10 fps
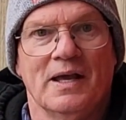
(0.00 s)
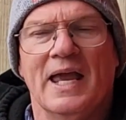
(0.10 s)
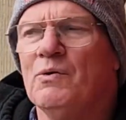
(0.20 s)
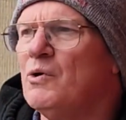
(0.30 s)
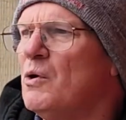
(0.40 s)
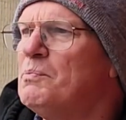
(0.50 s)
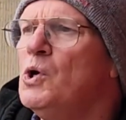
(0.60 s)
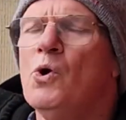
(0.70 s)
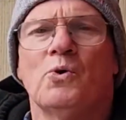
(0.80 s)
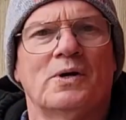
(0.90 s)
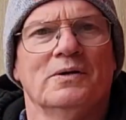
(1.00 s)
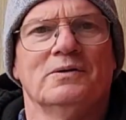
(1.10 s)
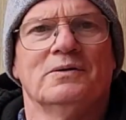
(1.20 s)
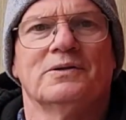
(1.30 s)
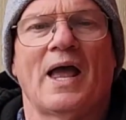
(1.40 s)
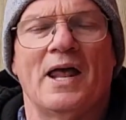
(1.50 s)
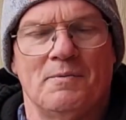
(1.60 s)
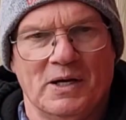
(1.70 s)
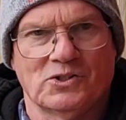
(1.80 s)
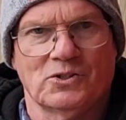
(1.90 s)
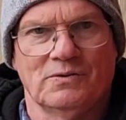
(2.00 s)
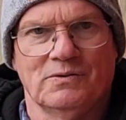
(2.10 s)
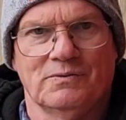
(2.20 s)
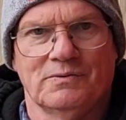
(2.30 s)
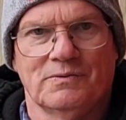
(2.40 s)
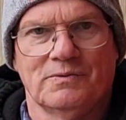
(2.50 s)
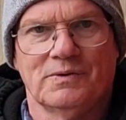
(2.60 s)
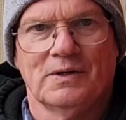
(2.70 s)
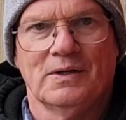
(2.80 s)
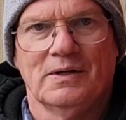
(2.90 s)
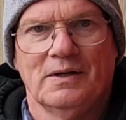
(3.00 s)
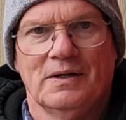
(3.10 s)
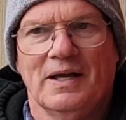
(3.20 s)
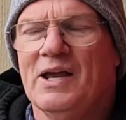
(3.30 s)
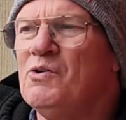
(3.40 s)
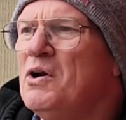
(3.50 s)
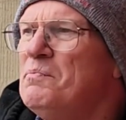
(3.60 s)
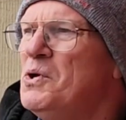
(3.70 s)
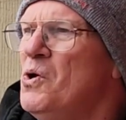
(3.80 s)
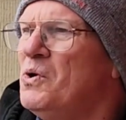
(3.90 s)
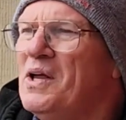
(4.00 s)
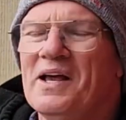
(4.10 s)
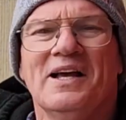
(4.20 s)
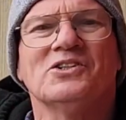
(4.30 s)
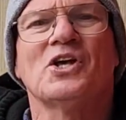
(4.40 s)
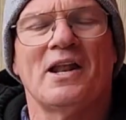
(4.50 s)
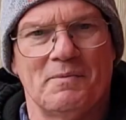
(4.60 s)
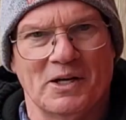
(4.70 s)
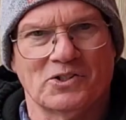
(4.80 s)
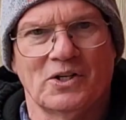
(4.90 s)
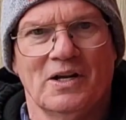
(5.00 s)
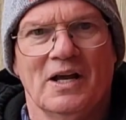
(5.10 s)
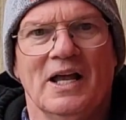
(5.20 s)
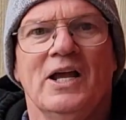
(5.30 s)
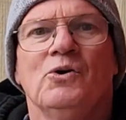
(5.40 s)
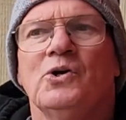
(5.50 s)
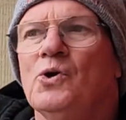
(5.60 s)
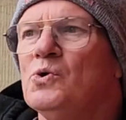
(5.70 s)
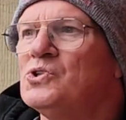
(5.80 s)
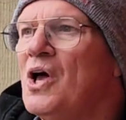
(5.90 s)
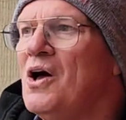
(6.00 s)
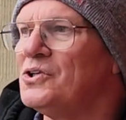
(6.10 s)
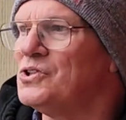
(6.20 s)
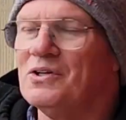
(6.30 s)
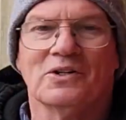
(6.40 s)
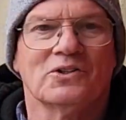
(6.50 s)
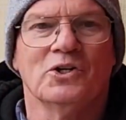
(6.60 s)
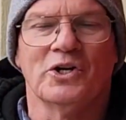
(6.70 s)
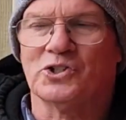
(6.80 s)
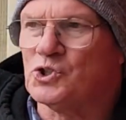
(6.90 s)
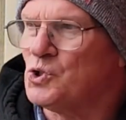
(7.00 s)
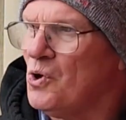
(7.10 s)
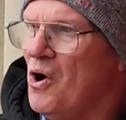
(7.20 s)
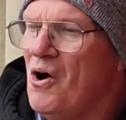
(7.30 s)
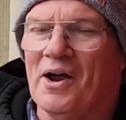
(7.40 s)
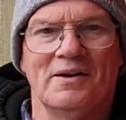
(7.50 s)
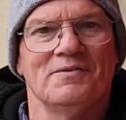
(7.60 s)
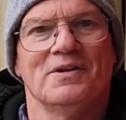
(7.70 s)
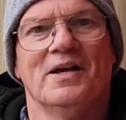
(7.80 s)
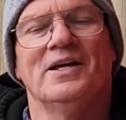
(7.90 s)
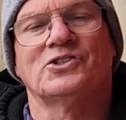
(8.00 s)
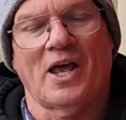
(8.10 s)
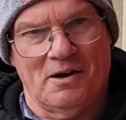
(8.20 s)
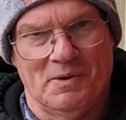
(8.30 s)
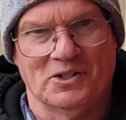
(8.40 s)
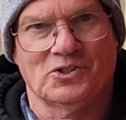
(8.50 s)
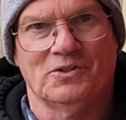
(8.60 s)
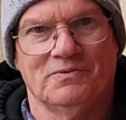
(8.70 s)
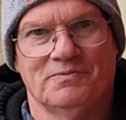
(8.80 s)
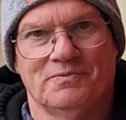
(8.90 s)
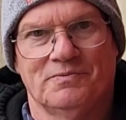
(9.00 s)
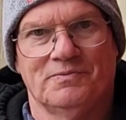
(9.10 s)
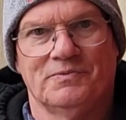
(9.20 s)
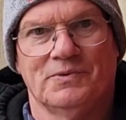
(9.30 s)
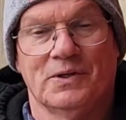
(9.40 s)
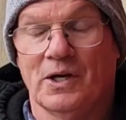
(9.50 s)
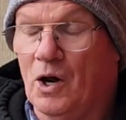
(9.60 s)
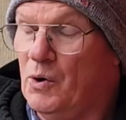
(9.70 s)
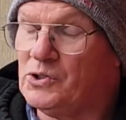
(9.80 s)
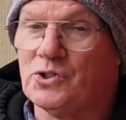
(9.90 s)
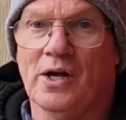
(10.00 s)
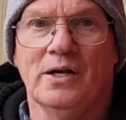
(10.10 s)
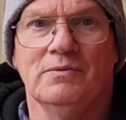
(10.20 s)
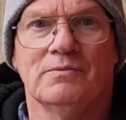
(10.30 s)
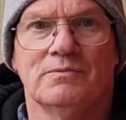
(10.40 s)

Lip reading: He will rebuke the enemies. He will rebuke his enemies. He will use us to destroy his enemies. He always did.